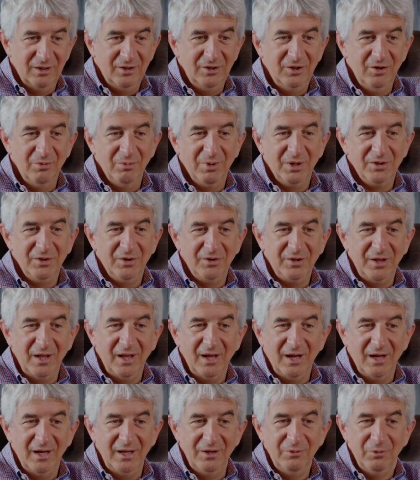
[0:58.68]

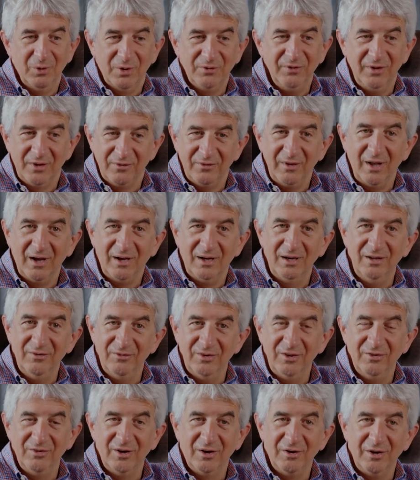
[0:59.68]
Human.ai was exactly in
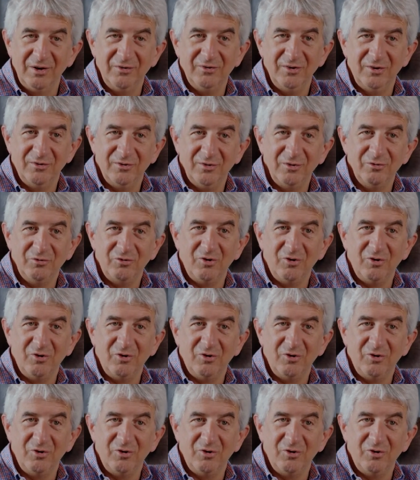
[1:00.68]
this direction, so